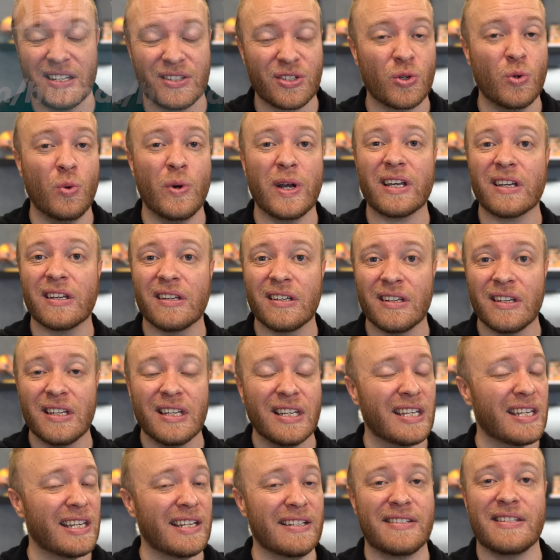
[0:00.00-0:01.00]
It's quick,
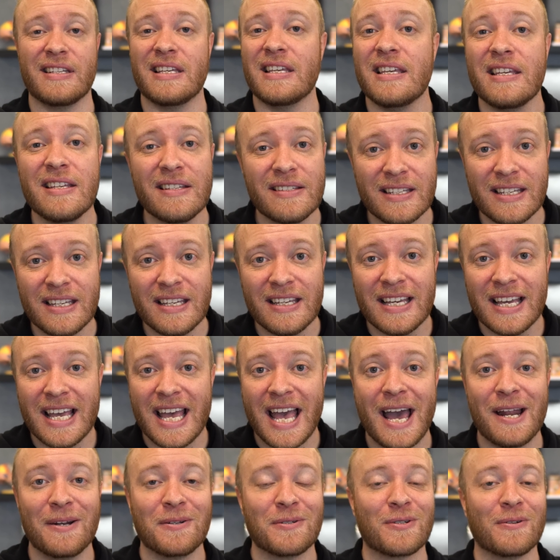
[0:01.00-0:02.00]
it's easy,
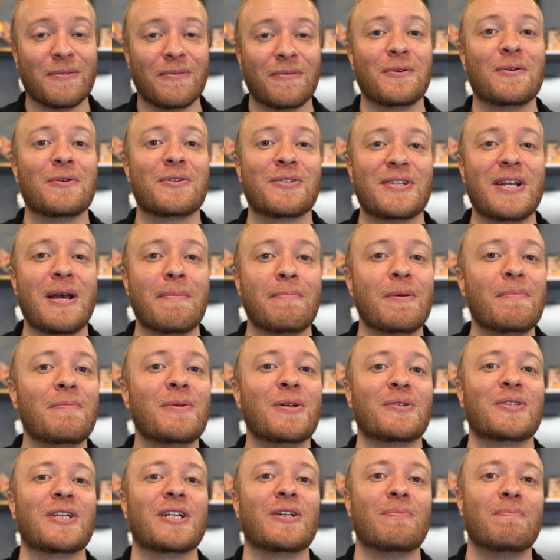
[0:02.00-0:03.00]
and it's the first step in
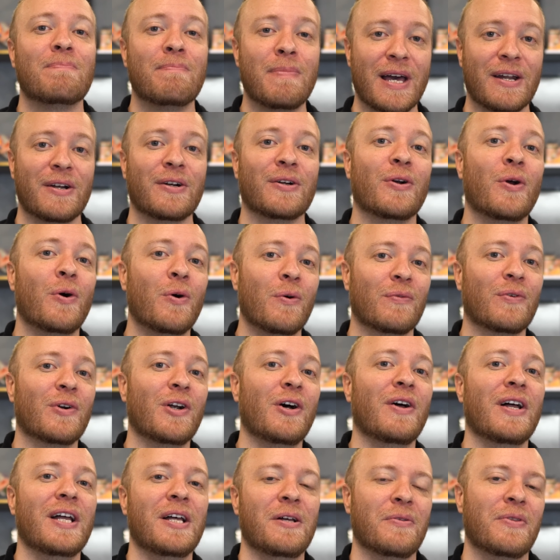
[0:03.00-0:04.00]
building better
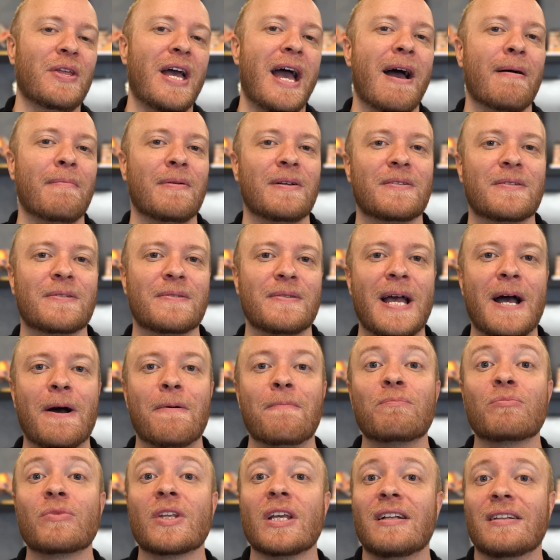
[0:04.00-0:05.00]
overall health habits. Now,
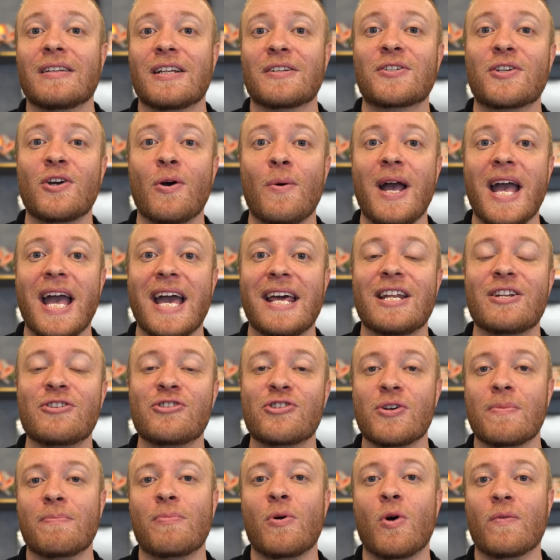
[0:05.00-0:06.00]
let's go ahead and
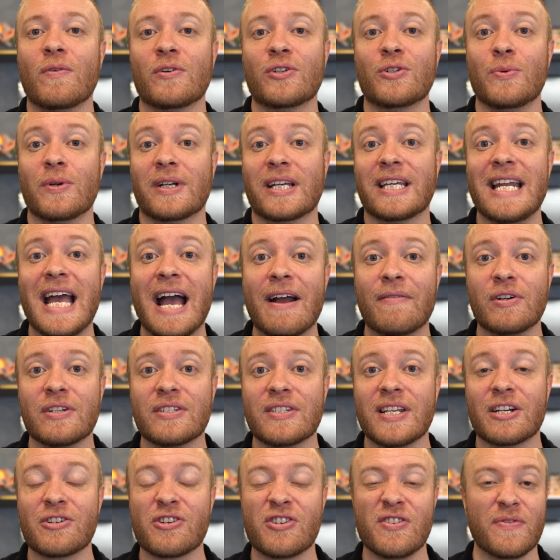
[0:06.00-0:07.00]
jump over to a cadaver
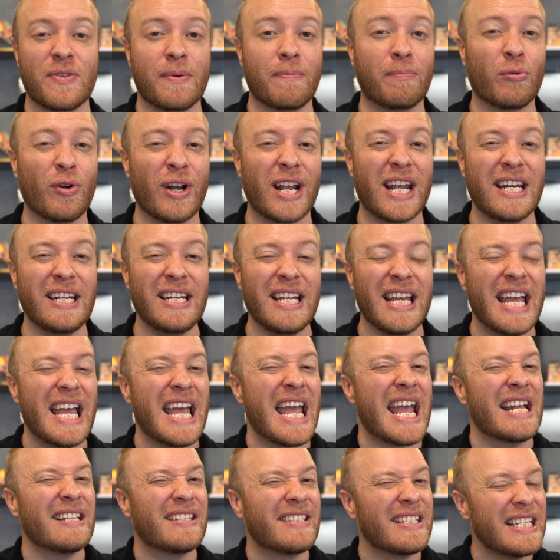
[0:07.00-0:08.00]
section of the brain
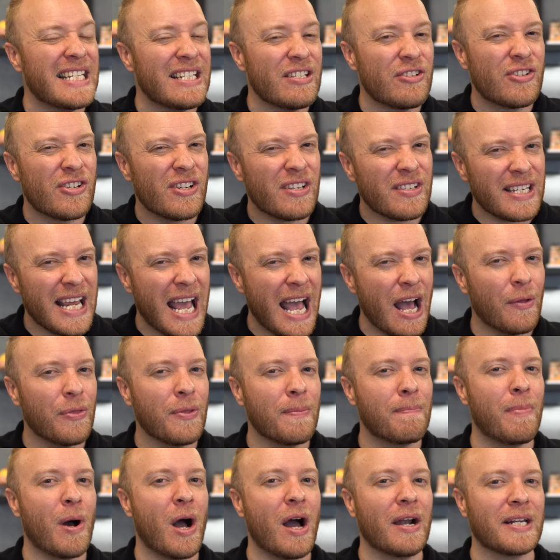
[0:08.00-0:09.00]
and see just how
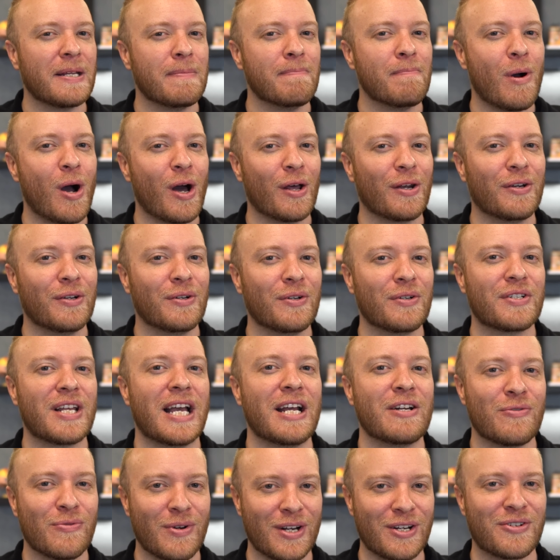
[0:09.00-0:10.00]
the body monitors
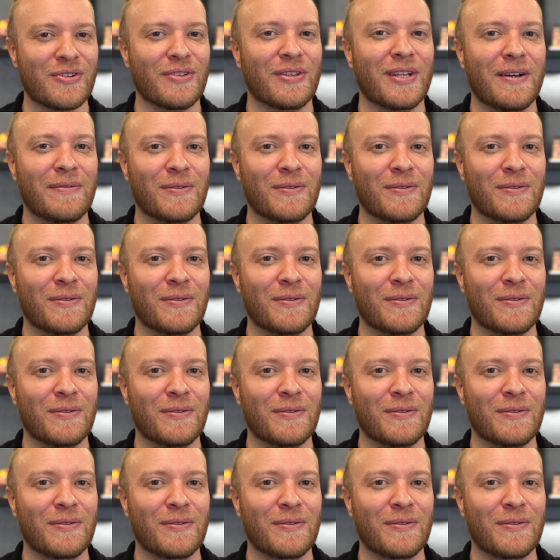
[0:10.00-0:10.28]
hydration